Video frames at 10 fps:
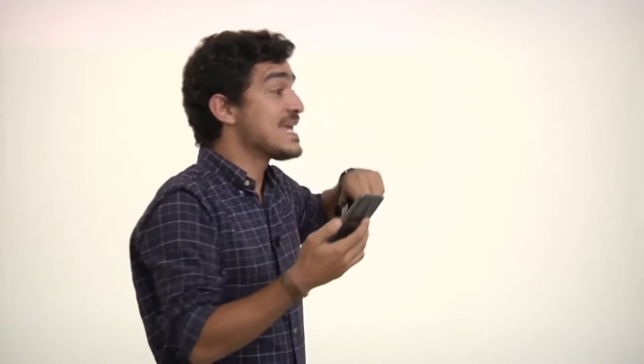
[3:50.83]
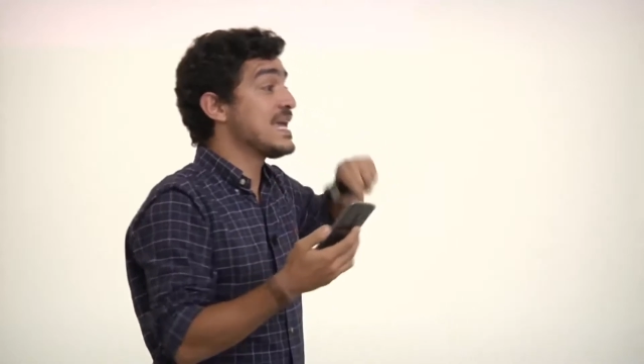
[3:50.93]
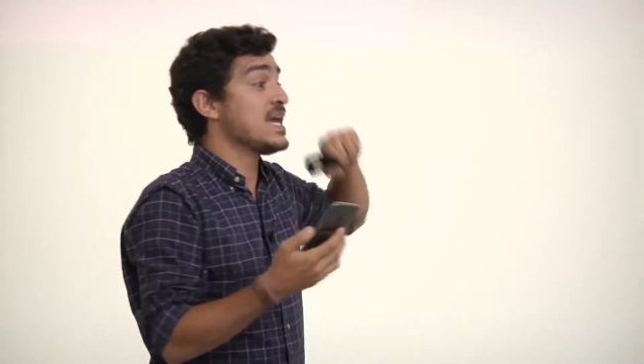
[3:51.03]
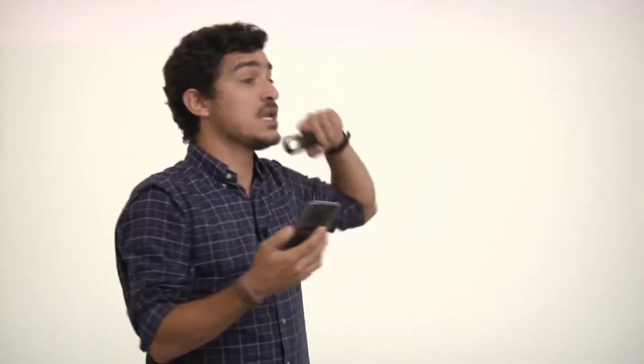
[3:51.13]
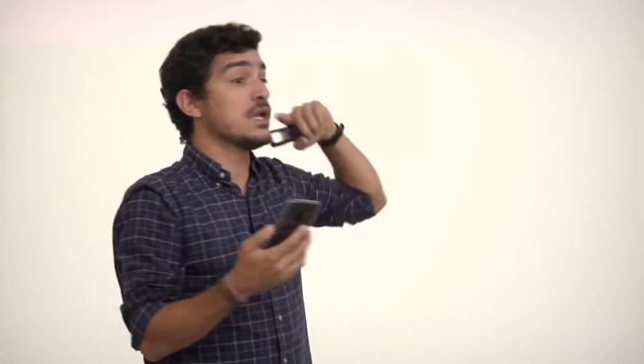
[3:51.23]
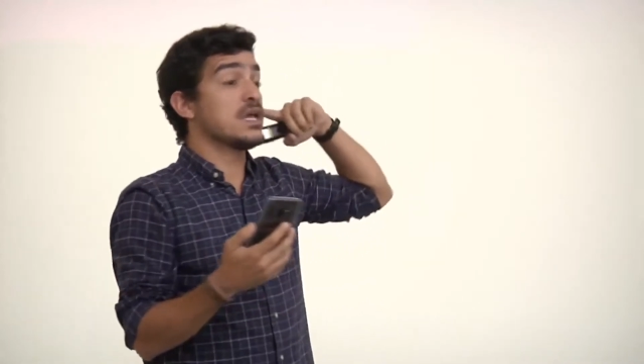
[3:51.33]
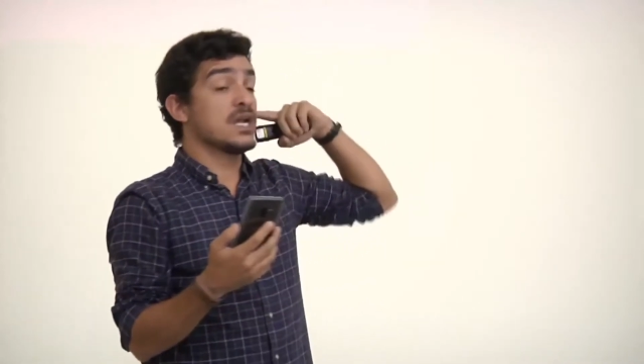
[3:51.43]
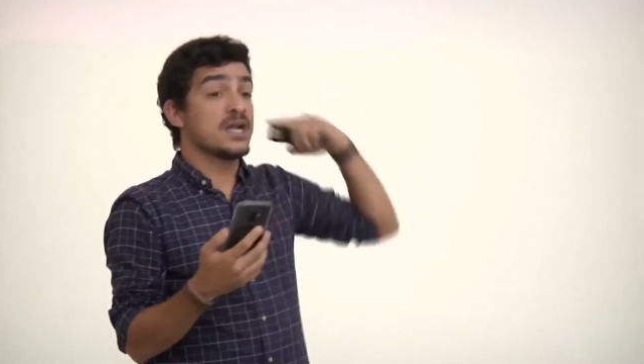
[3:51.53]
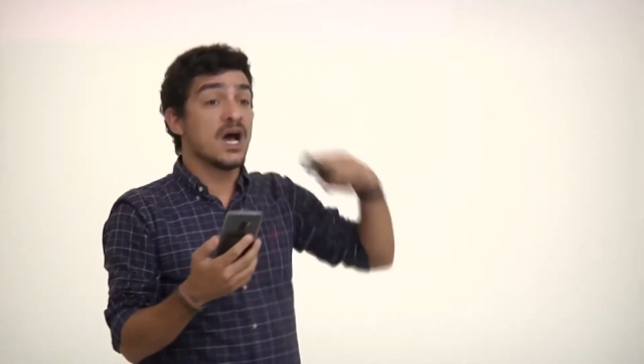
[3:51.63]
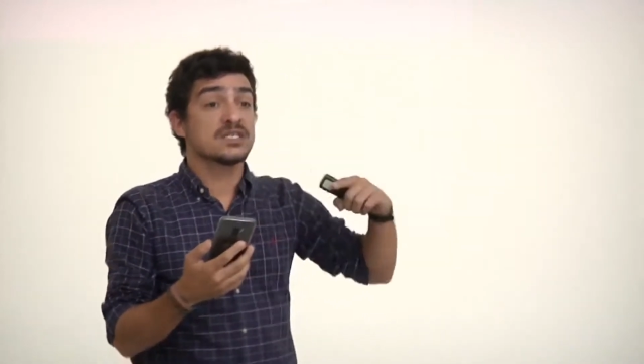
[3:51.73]
Can
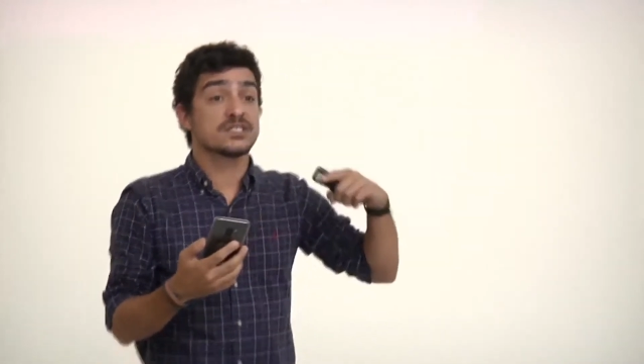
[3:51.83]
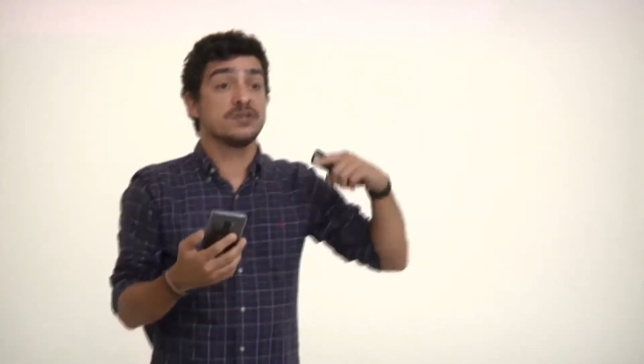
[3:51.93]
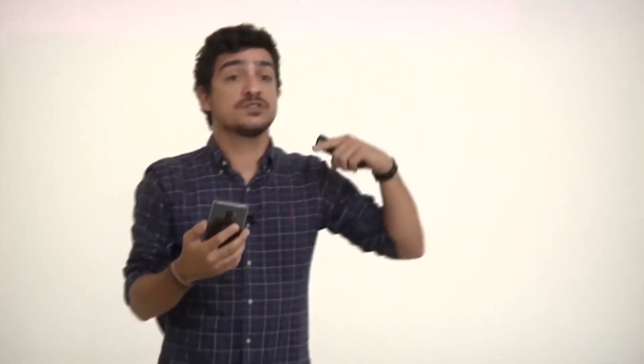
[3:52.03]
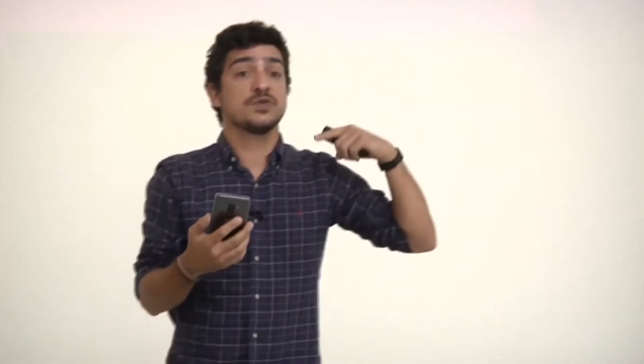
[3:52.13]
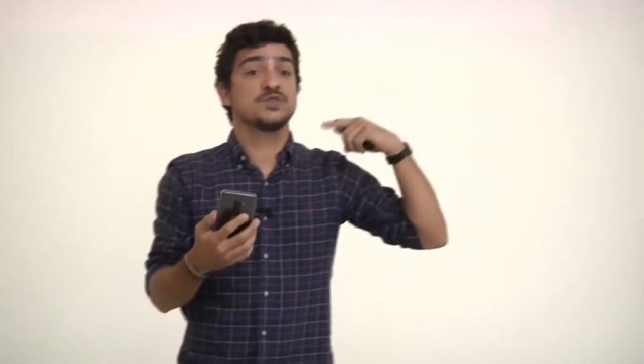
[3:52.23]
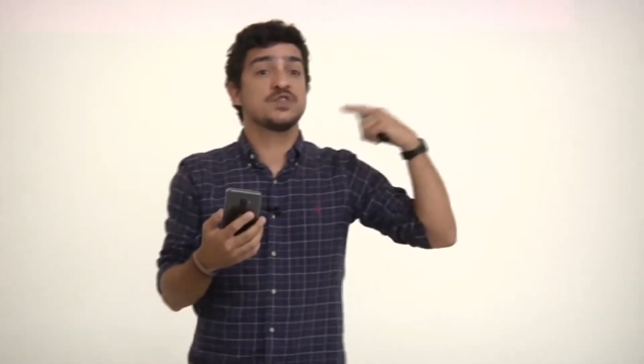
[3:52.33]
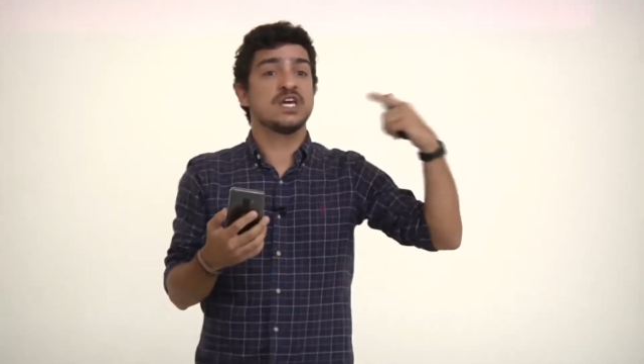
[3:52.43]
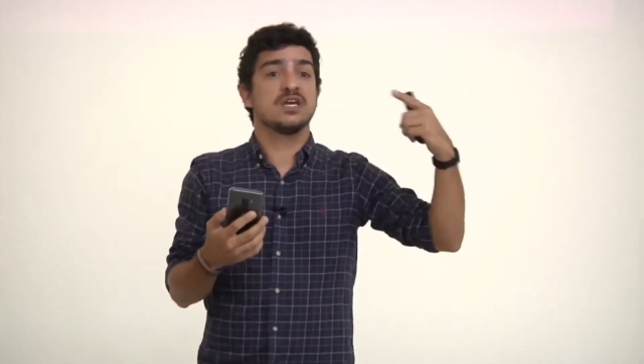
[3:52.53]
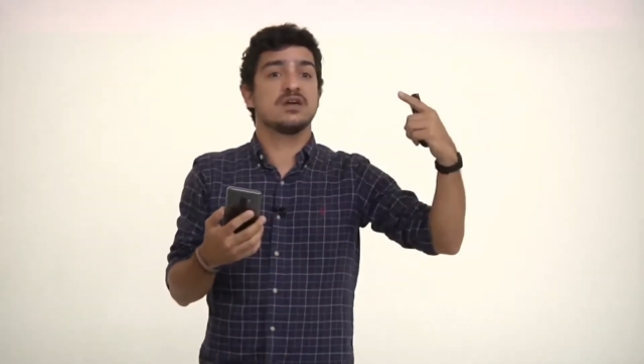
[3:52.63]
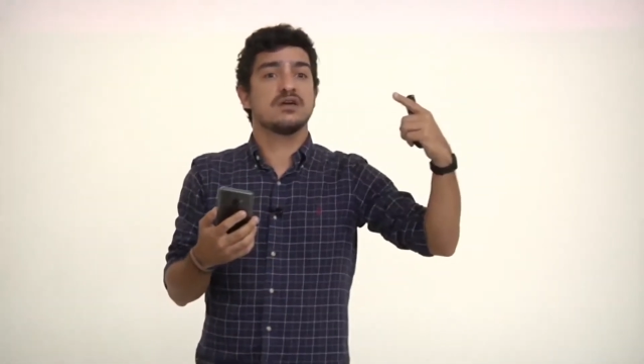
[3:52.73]
I ask you to
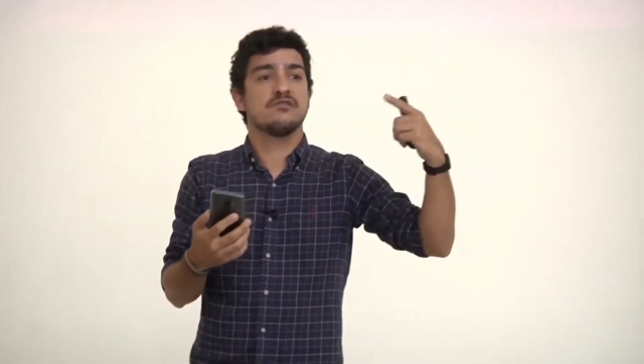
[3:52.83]
think